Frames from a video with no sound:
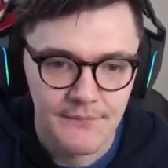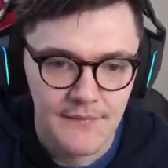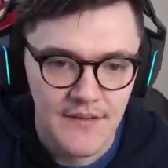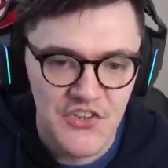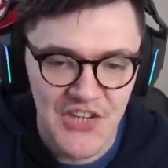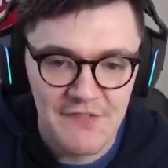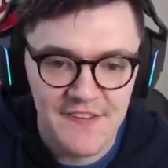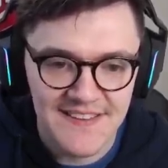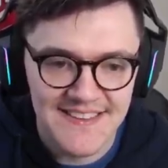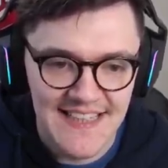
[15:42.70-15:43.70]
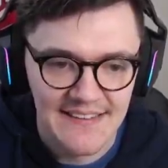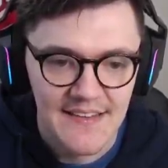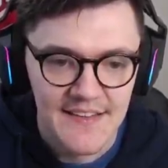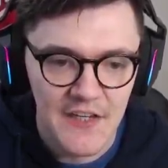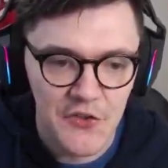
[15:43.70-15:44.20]
As Jane flees the scene.
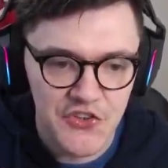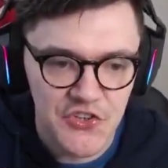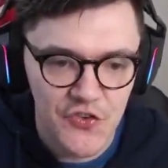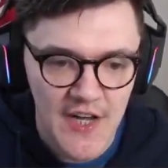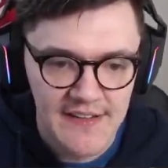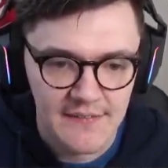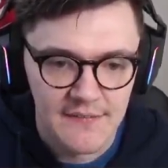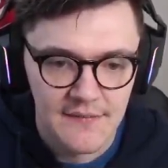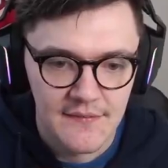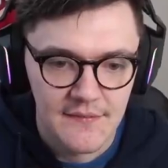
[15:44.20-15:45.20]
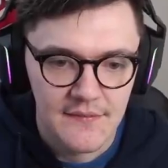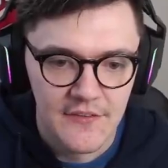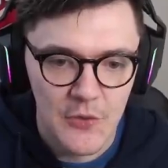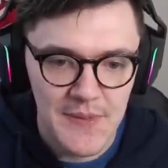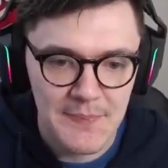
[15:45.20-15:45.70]
The unhook to the right.
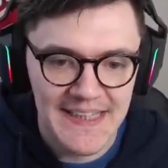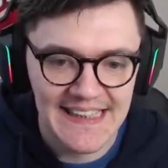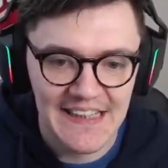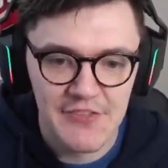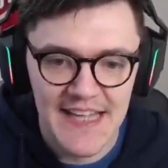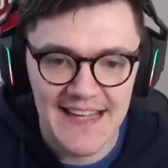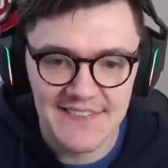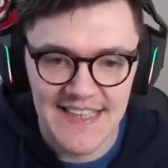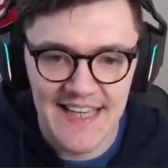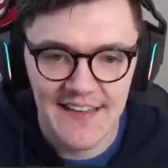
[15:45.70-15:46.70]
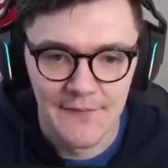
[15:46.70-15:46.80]
Could be the beginning of the end here.